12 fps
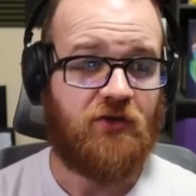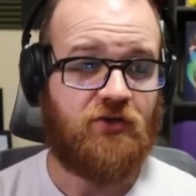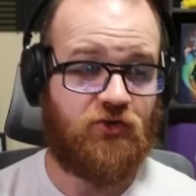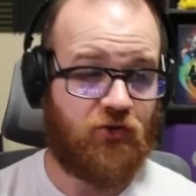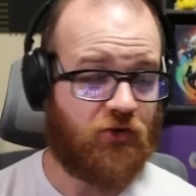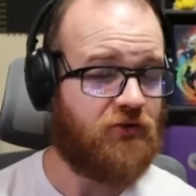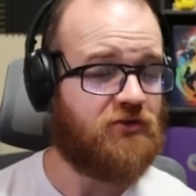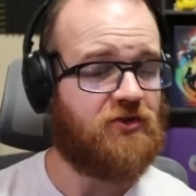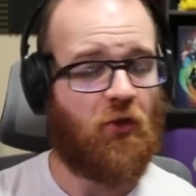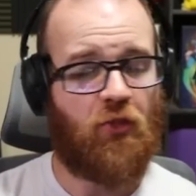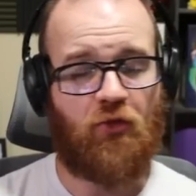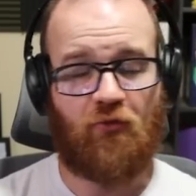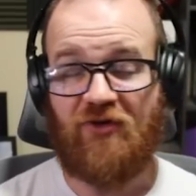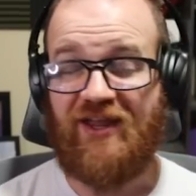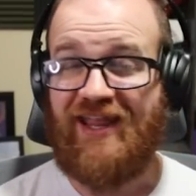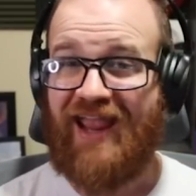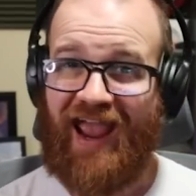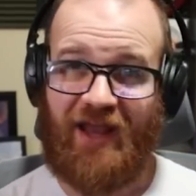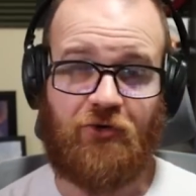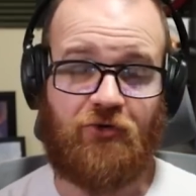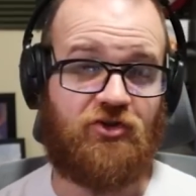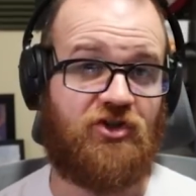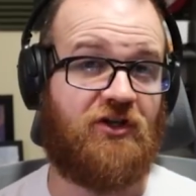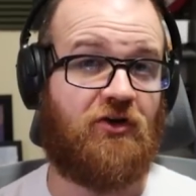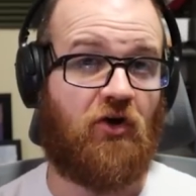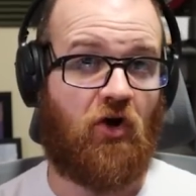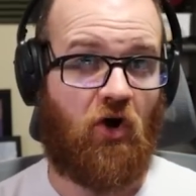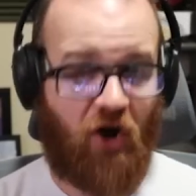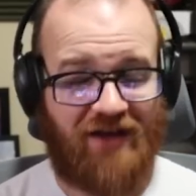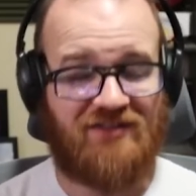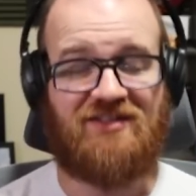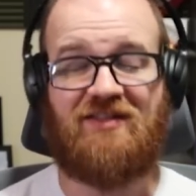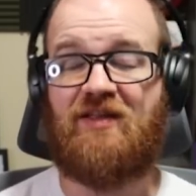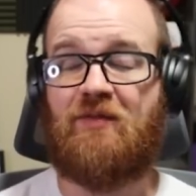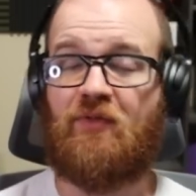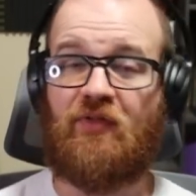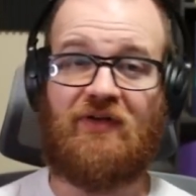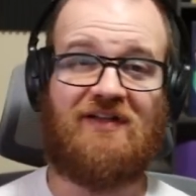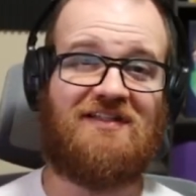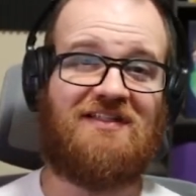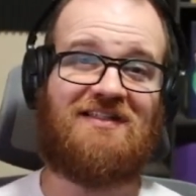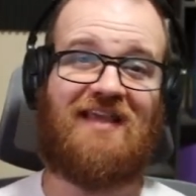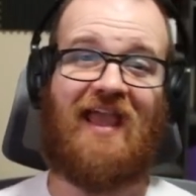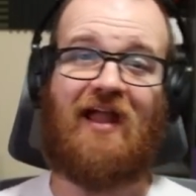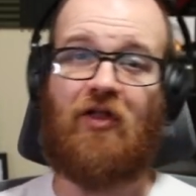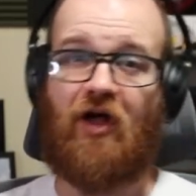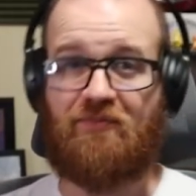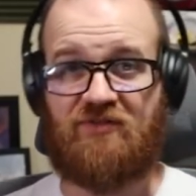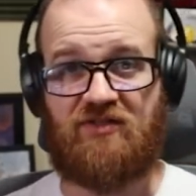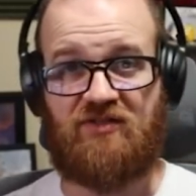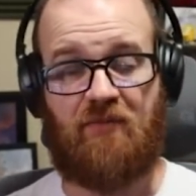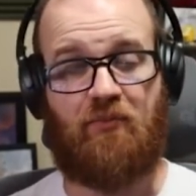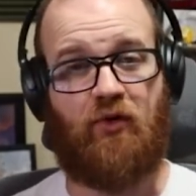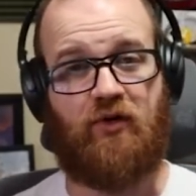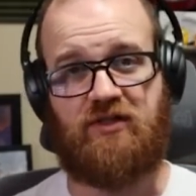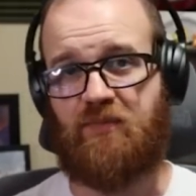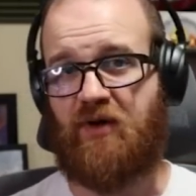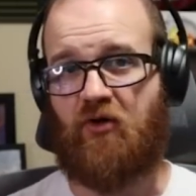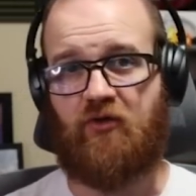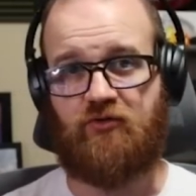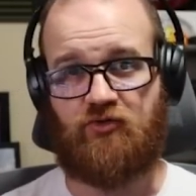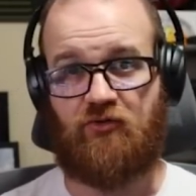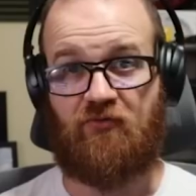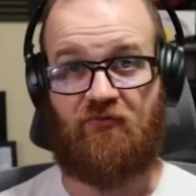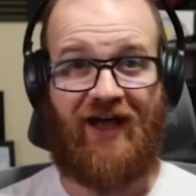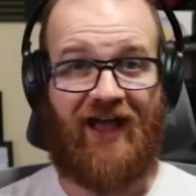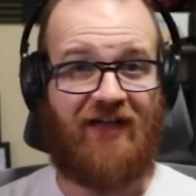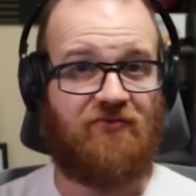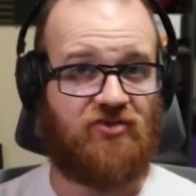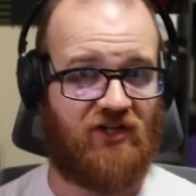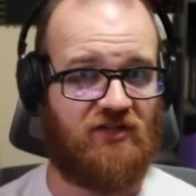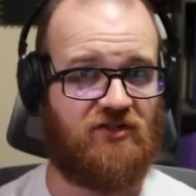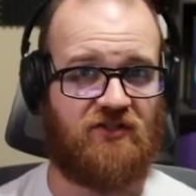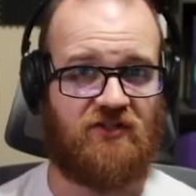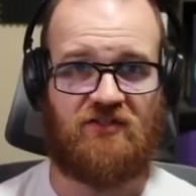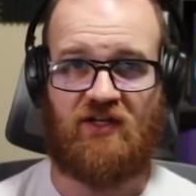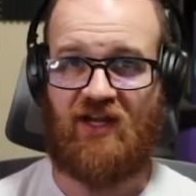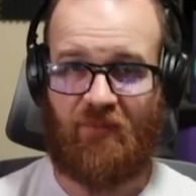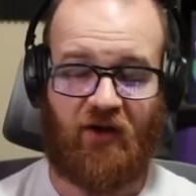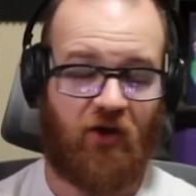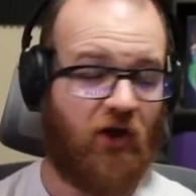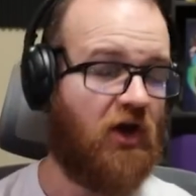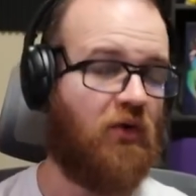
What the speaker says: Surtur's 3 energy cost and the ability to scale up to 10 points of power on turn 5 changes this dynamic.